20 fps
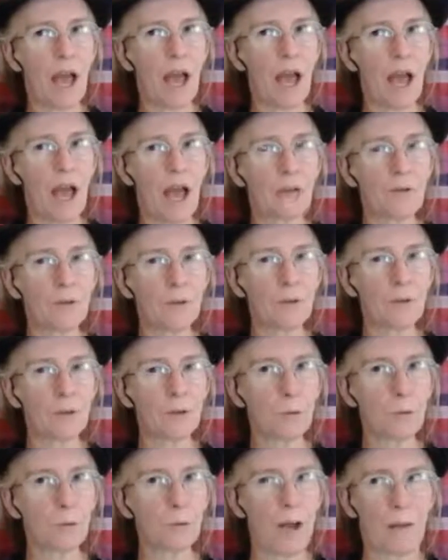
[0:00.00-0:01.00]

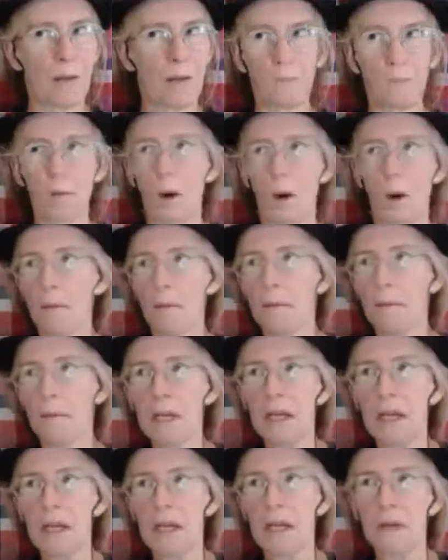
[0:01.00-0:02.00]
after what,
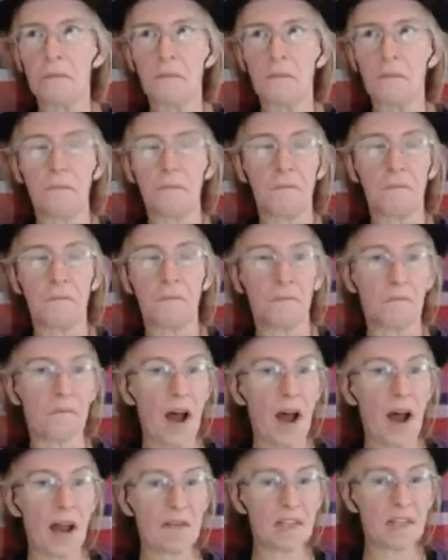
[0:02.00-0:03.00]
probably
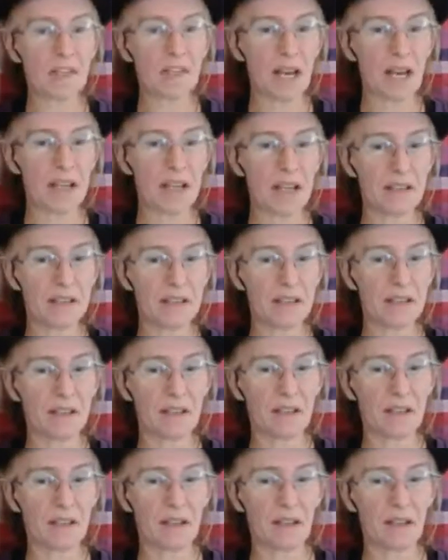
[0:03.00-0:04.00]
five seconds,
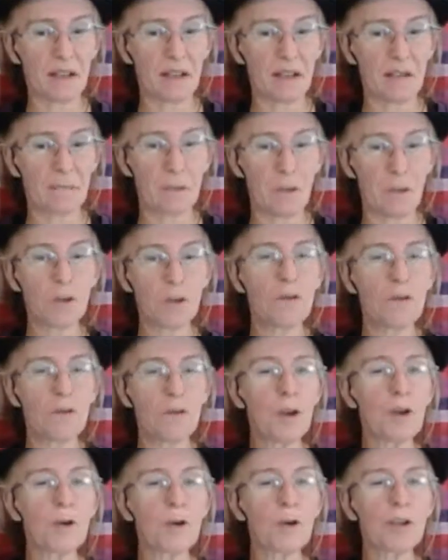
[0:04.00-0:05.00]
most
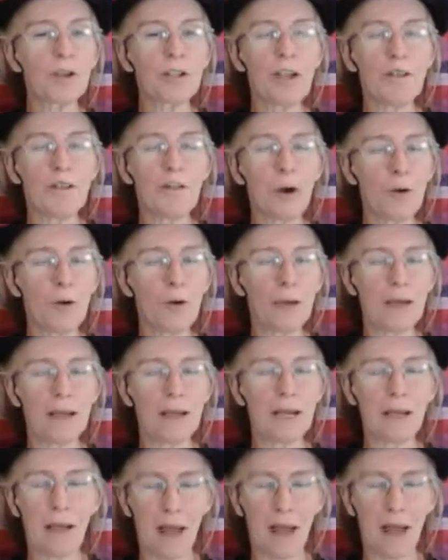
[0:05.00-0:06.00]
viewers have already
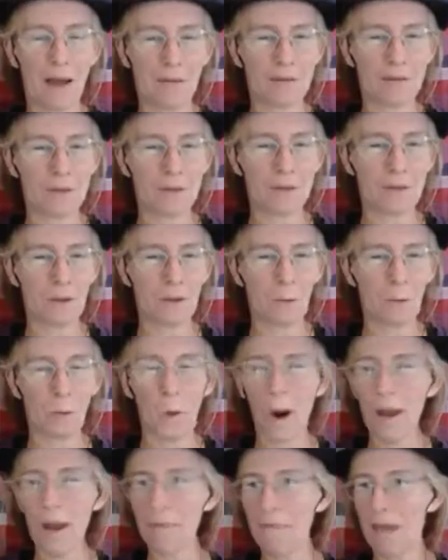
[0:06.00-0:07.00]
left.
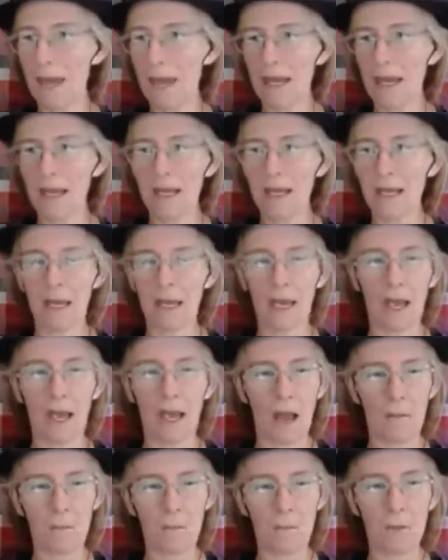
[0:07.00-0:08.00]
Why make it
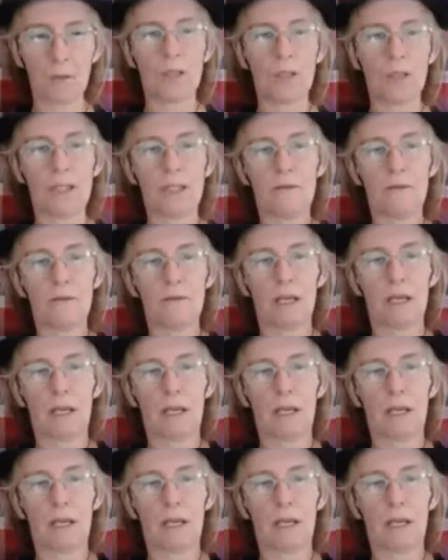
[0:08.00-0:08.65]
abusive